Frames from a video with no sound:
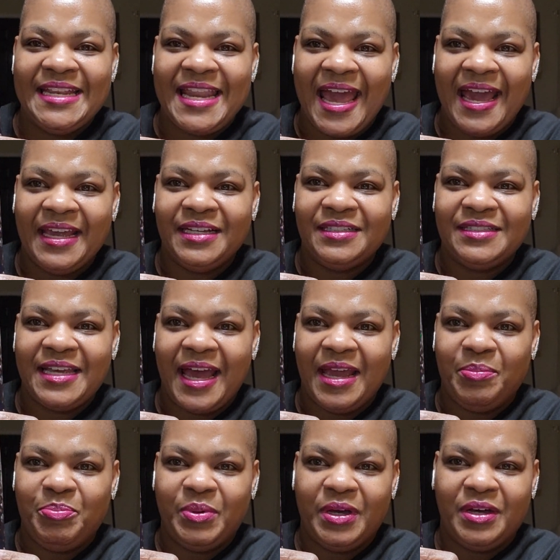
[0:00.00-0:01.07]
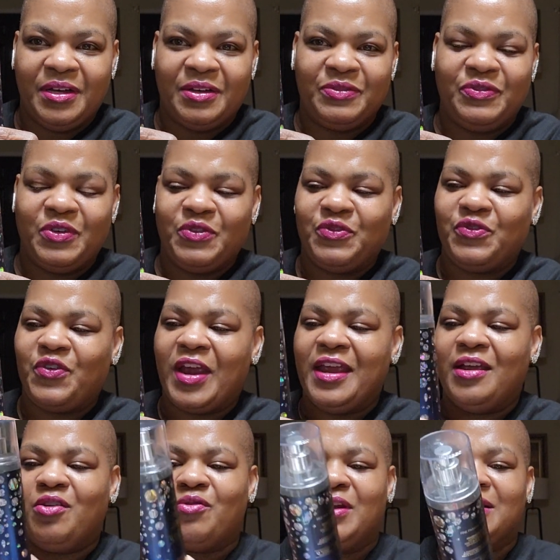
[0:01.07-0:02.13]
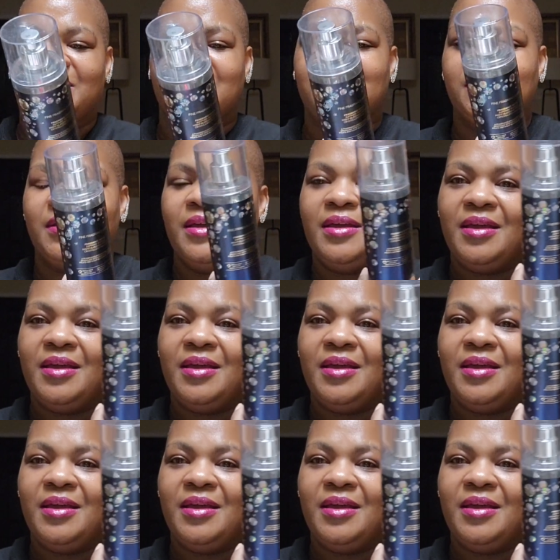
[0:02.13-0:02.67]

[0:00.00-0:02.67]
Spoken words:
night type of fragrance.